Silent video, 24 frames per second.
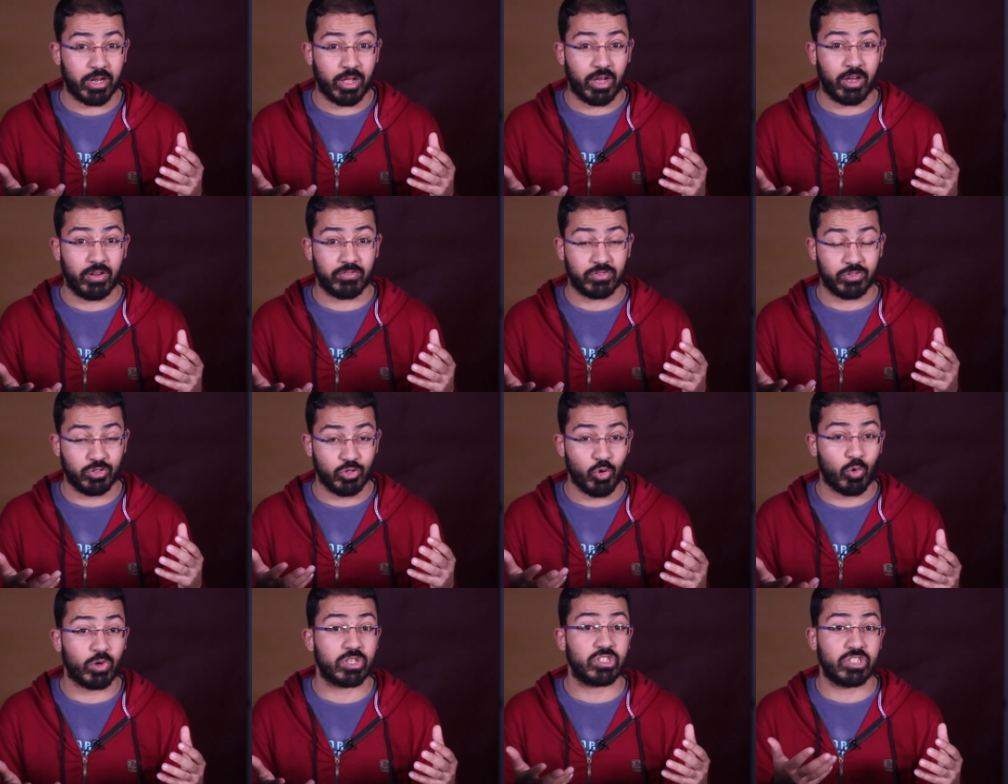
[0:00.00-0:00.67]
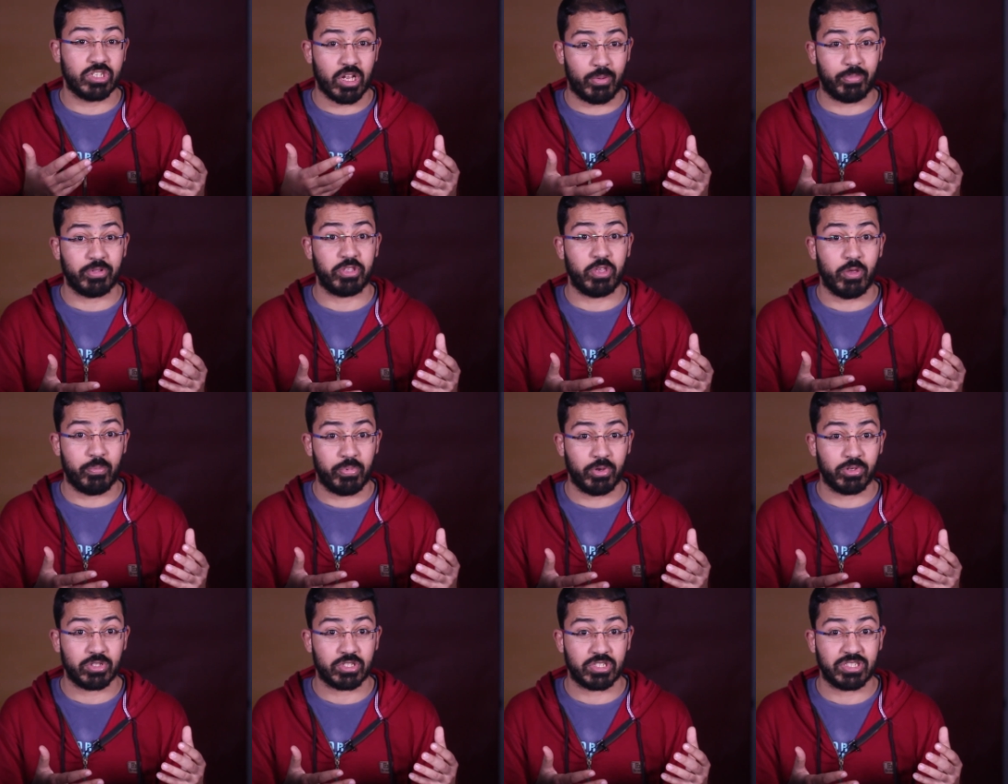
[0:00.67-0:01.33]
of George W.
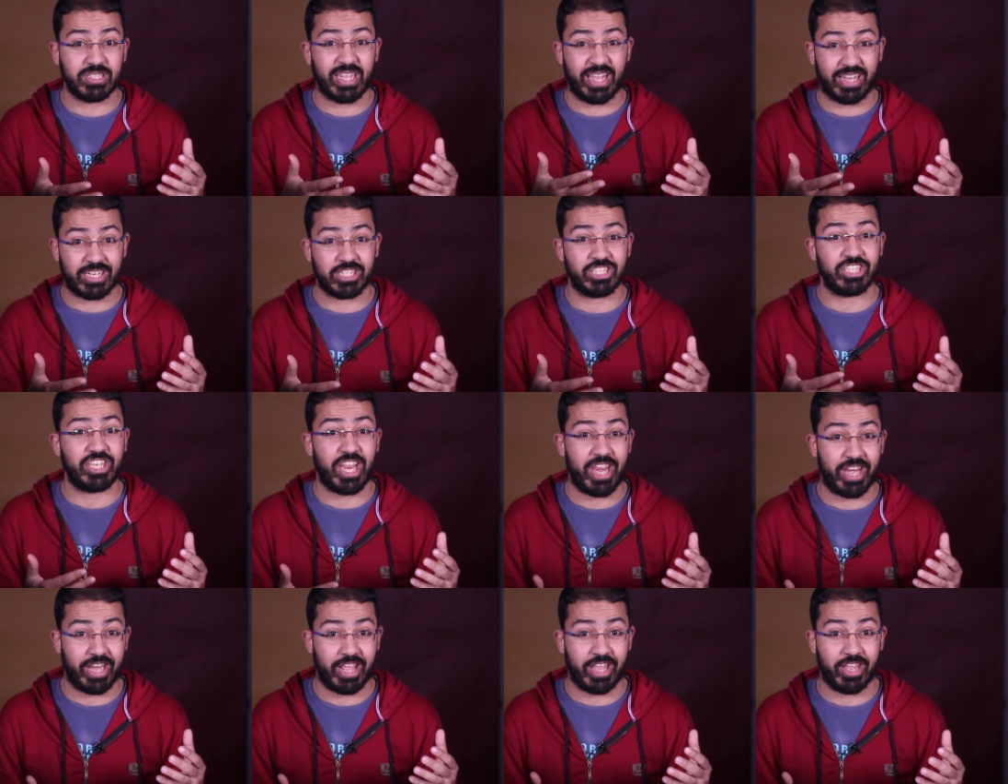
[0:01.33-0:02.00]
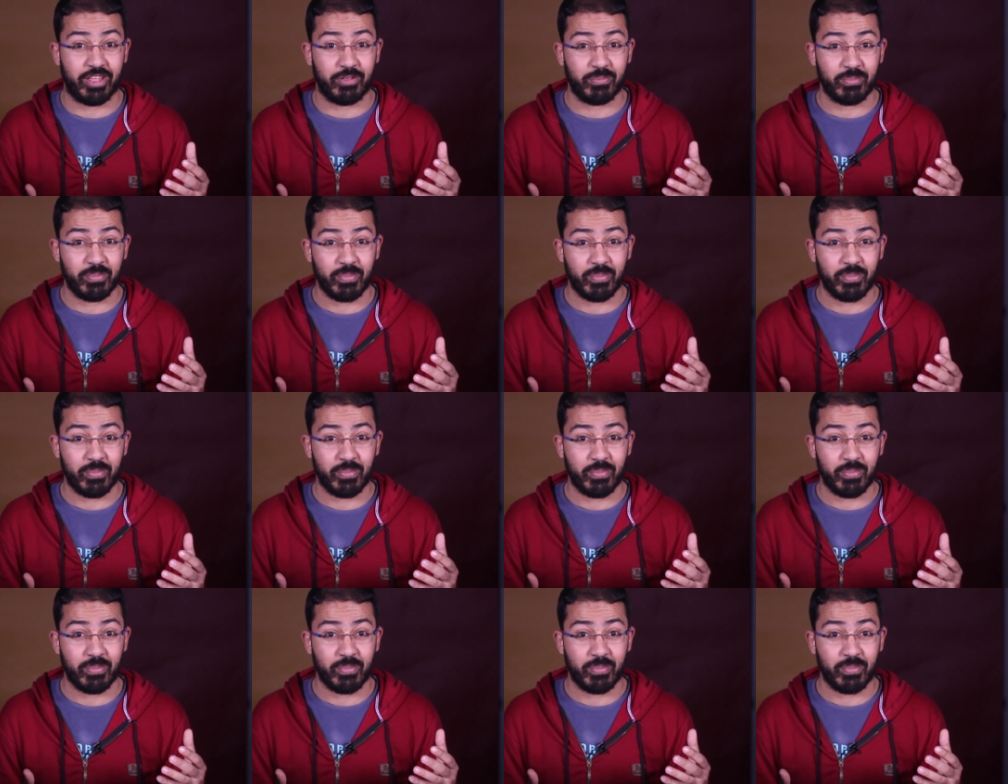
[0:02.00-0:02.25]
Bush, Dick Cheney.